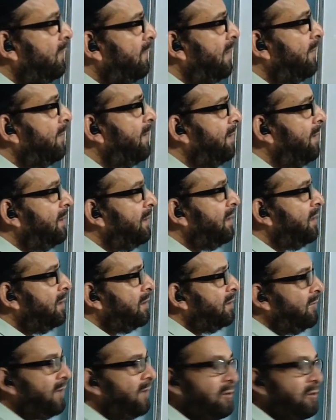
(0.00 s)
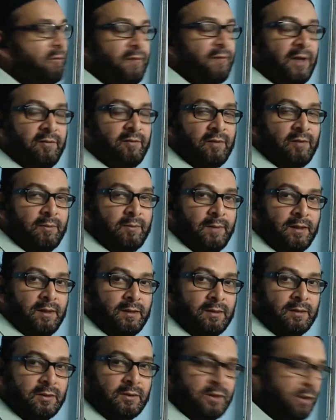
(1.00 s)
Divide by anything, the value of A will
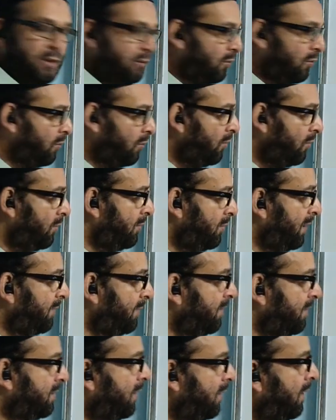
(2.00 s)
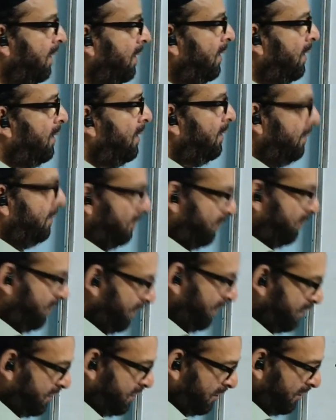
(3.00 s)
be 0. That is,
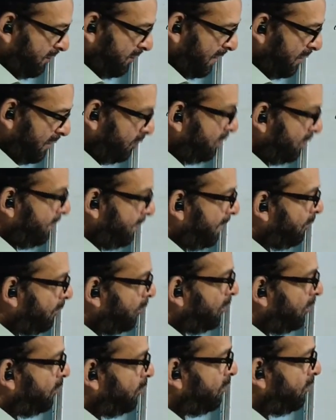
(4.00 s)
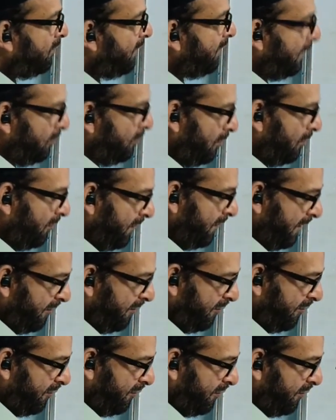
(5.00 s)
friction value will be equal to the value of
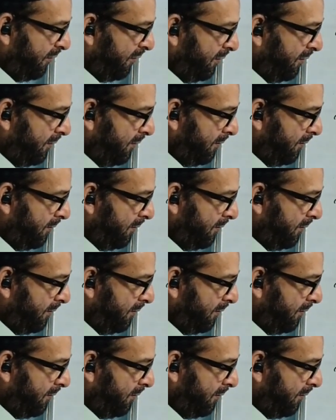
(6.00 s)
F.